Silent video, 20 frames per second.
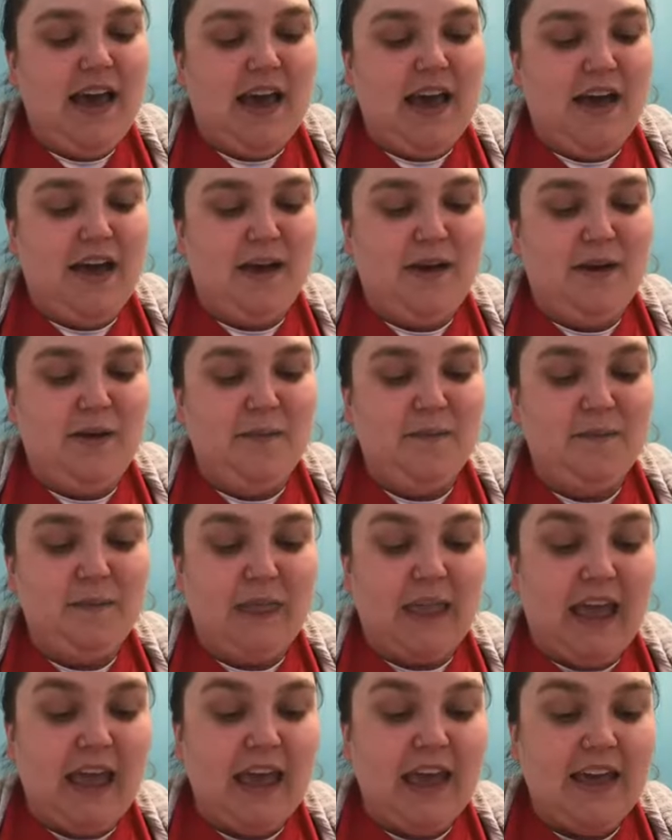
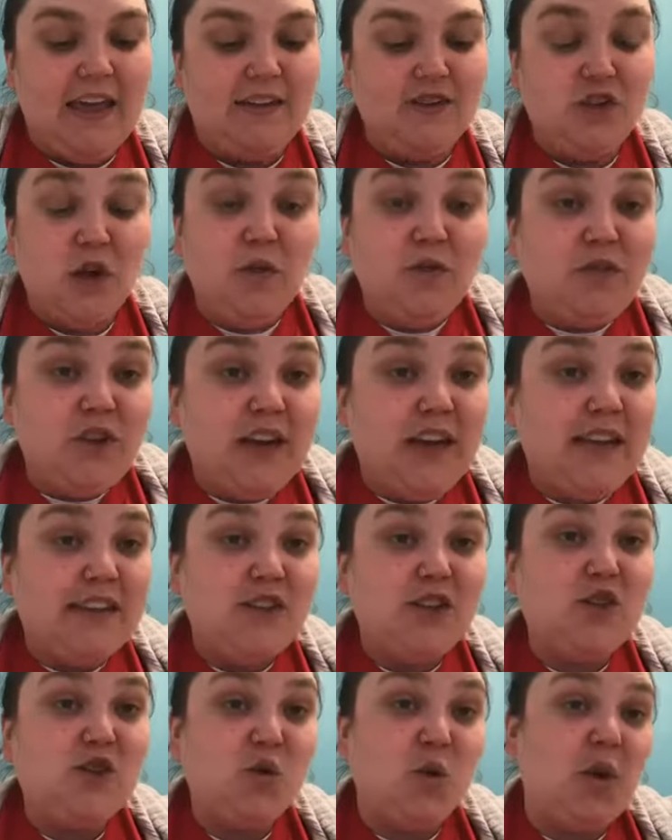And don't forget
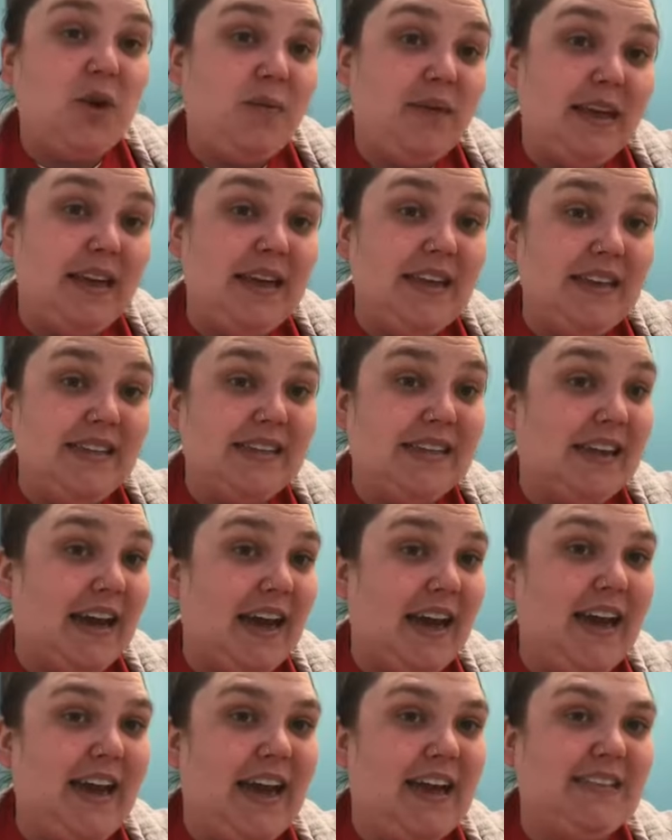to join me
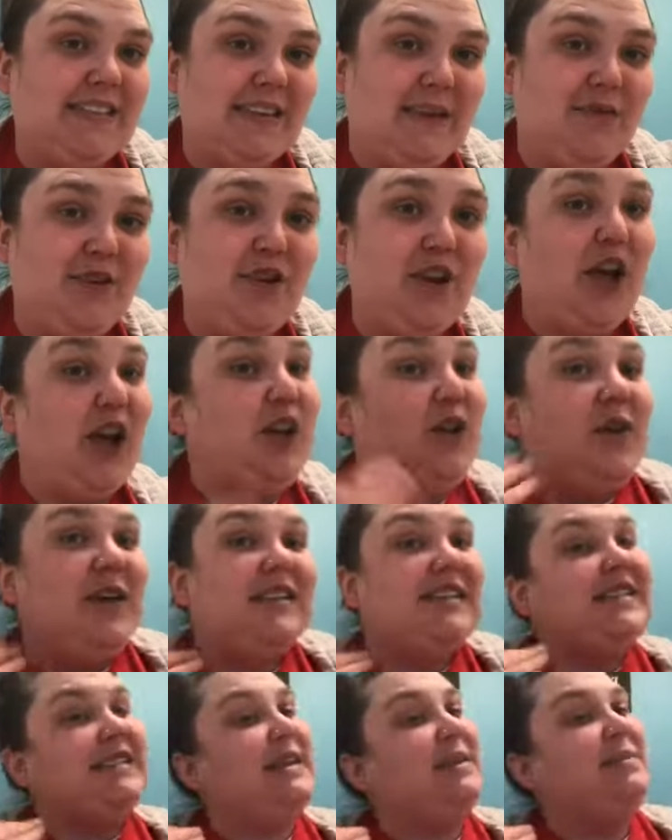tonight at 7 o'clock. You
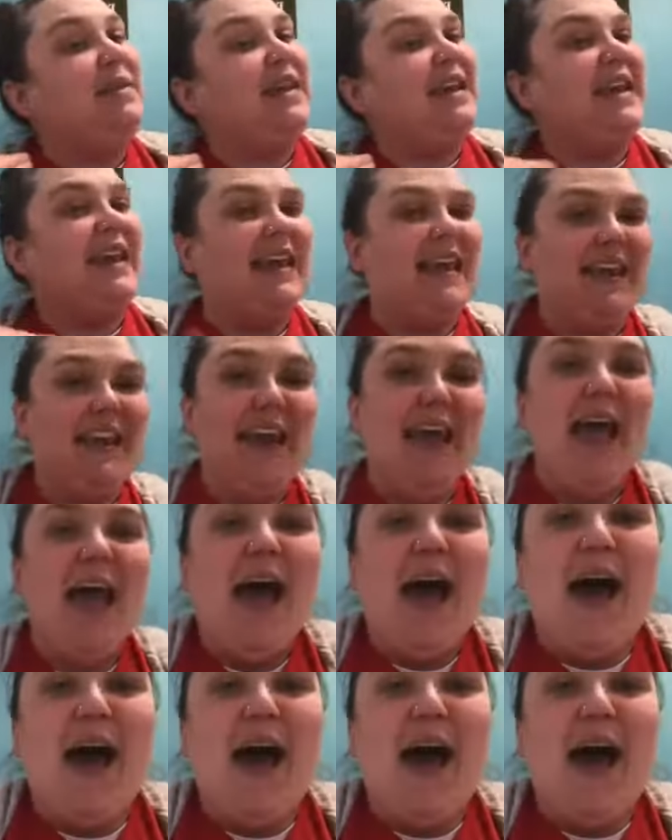get to see me again.